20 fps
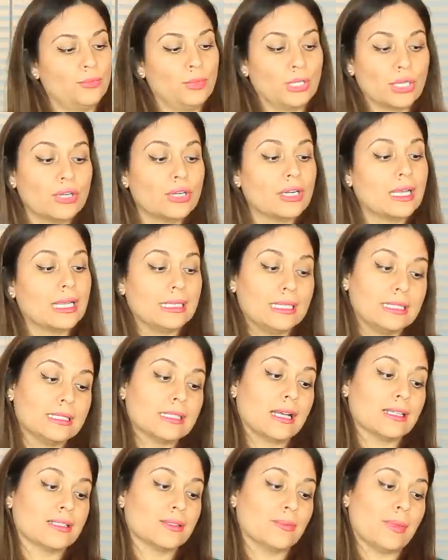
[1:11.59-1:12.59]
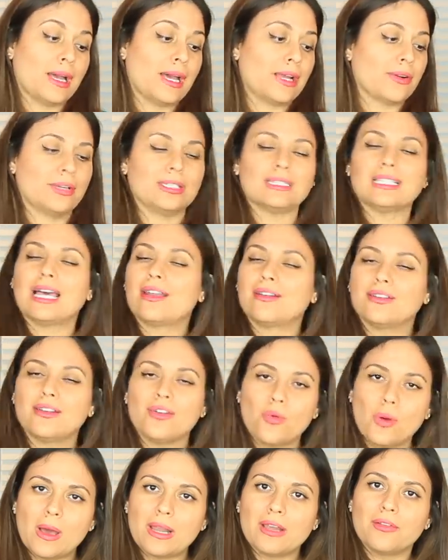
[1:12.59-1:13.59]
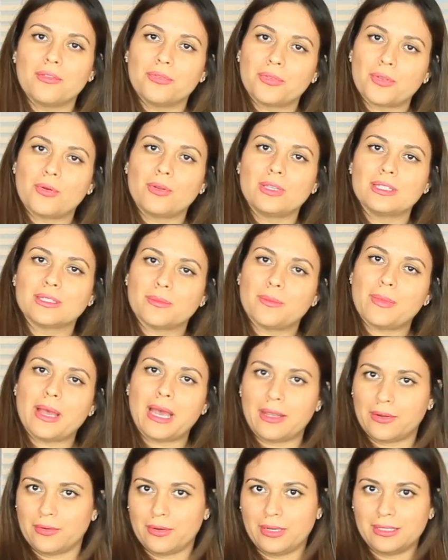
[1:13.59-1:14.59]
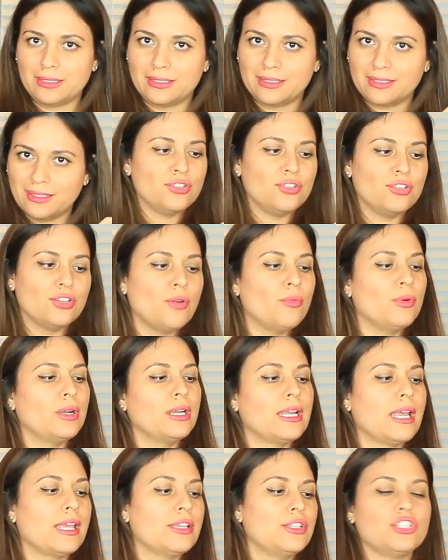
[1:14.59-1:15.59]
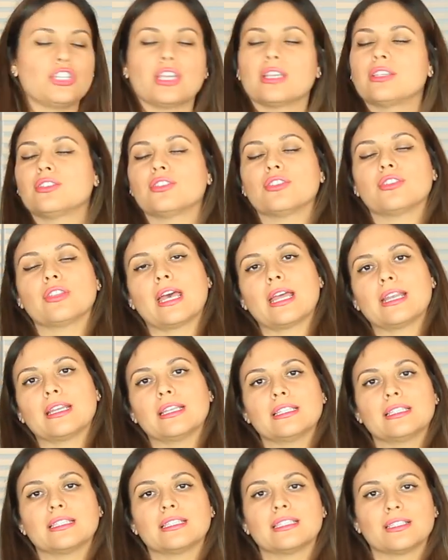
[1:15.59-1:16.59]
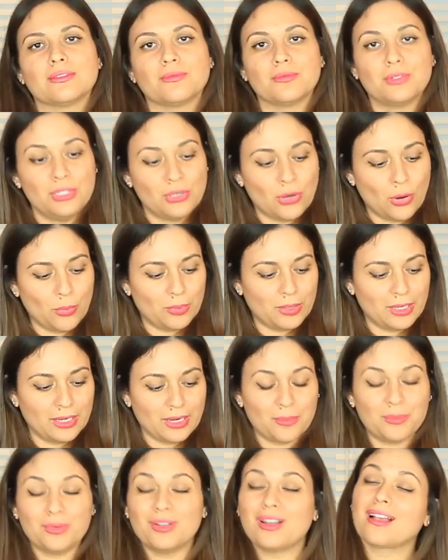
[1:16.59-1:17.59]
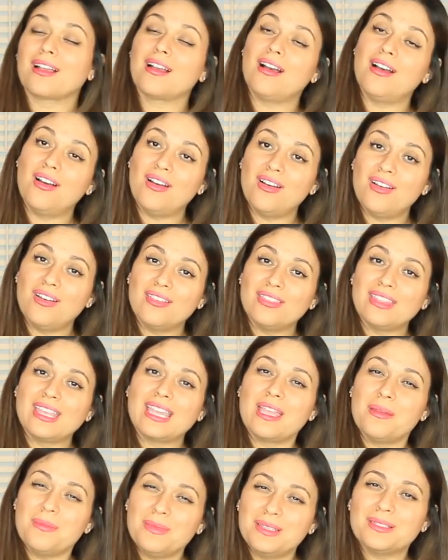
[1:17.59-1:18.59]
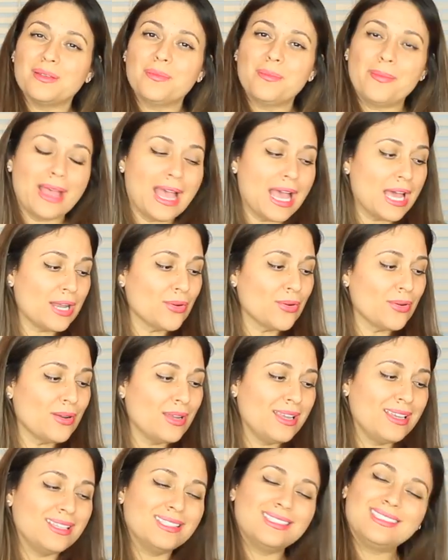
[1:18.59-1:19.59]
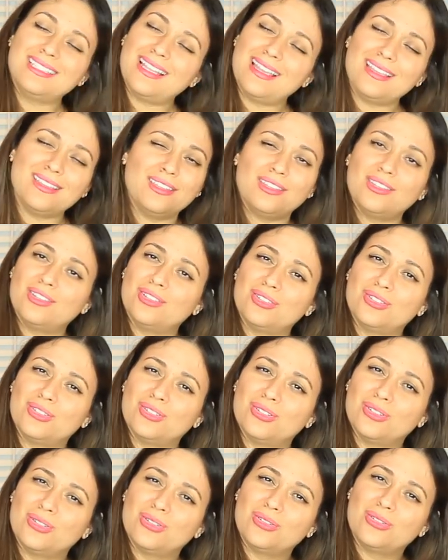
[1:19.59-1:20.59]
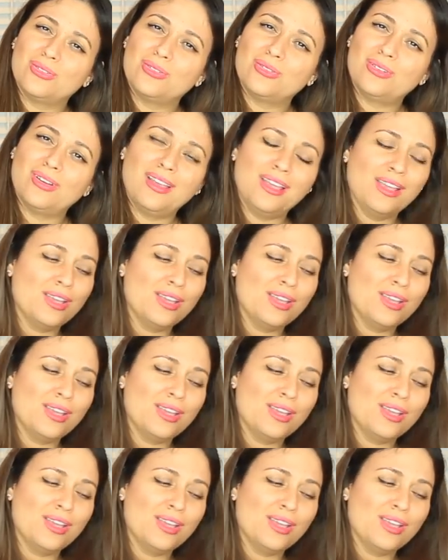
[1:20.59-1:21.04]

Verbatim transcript: We could have at least got some batteries. I don't know why they don't throw in some batteries. Do you know what a nice gesture that is? When you open it up, you're like, oh, they gave me some batteries. Thank you.